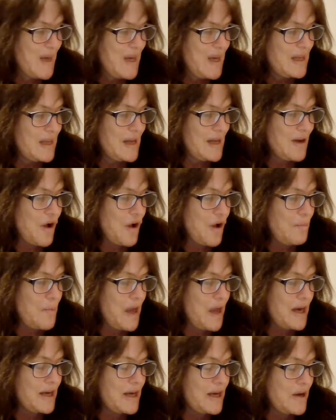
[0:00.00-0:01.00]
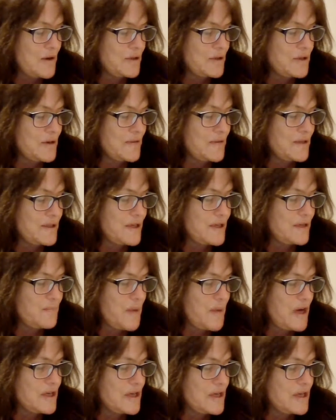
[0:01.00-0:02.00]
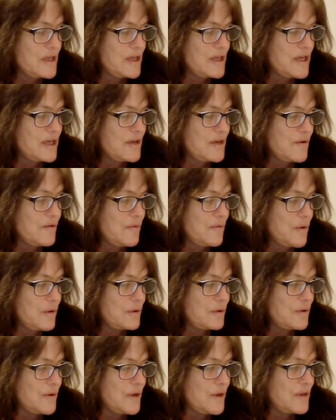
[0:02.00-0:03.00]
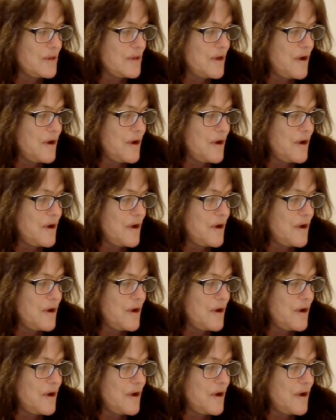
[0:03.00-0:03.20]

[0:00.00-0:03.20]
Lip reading: Like all Medicare services, patients need to enroll during the